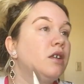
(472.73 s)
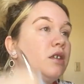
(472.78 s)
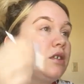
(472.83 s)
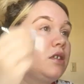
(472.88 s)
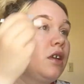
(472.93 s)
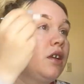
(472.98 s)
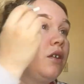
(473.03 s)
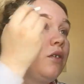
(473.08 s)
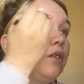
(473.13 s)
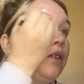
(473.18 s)

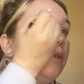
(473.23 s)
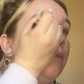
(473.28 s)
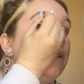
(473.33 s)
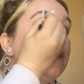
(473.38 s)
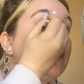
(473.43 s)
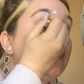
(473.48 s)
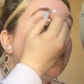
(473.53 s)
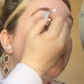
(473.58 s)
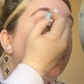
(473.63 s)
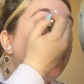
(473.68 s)
So, let
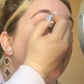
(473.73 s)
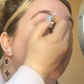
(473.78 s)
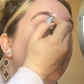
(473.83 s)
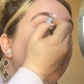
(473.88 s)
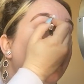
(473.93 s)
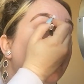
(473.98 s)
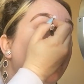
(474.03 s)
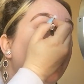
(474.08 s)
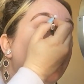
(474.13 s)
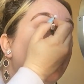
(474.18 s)
me see. Do I
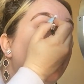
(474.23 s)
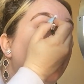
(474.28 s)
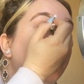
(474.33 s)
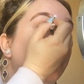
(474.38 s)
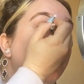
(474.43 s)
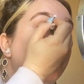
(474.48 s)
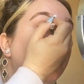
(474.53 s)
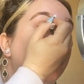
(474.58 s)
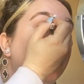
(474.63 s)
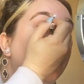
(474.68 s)
need to go a little
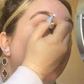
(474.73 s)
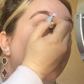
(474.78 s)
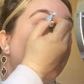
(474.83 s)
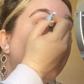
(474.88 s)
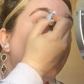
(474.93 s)
bit more?